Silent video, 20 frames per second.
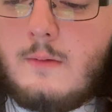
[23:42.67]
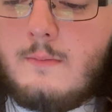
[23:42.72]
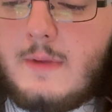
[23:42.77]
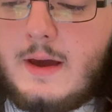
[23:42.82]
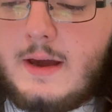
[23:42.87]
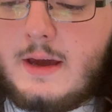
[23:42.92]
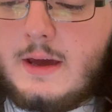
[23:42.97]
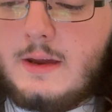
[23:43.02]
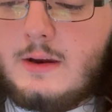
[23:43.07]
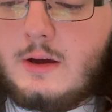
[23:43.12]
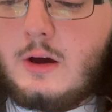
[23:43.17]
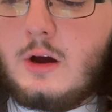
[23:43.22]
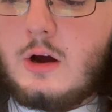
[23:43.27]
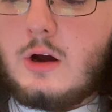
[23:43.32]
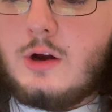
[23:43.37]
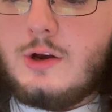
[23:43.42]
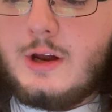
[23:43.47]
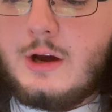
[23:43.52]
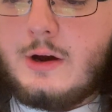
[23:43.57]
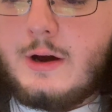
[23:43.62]
It can
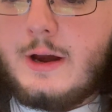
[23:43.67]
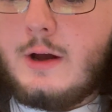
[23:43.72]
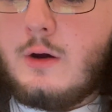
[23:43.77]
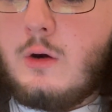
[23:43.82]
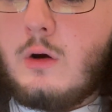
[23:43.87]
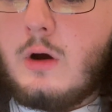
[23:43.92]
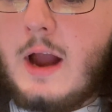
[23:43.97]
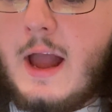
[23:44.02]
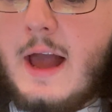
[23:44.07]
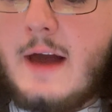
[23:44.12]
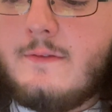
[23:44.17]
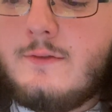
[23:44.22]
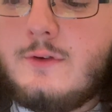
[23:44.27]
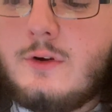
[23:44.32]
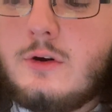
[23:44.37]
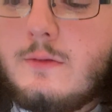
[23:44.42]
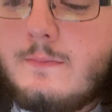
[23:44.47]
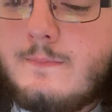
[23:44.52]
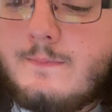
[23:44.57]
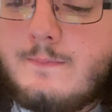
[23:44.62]
occur during or
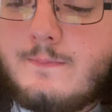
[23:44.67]
after.